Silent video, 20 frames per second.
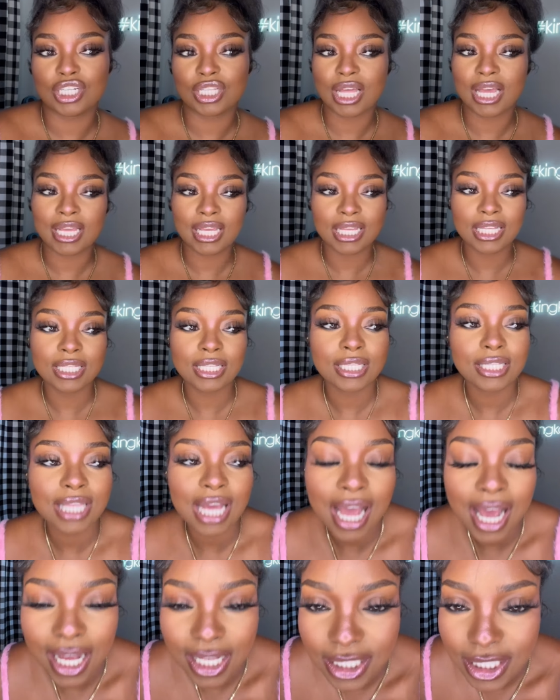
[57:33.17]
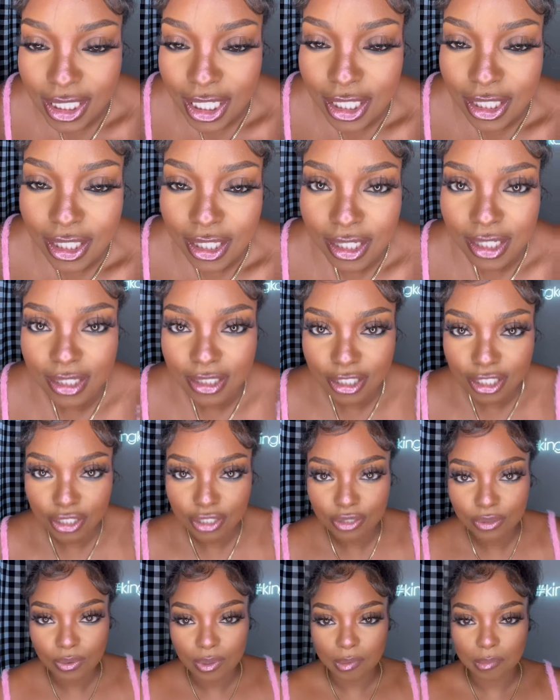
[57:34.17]
Like, that has nothing to
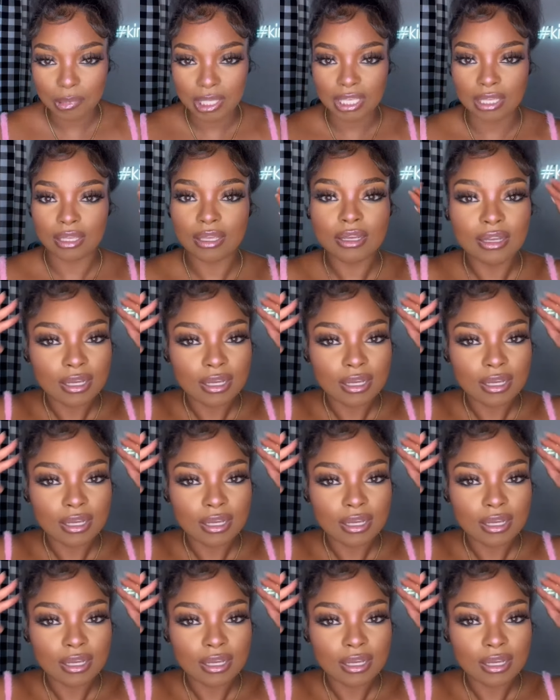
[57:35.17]
do with me.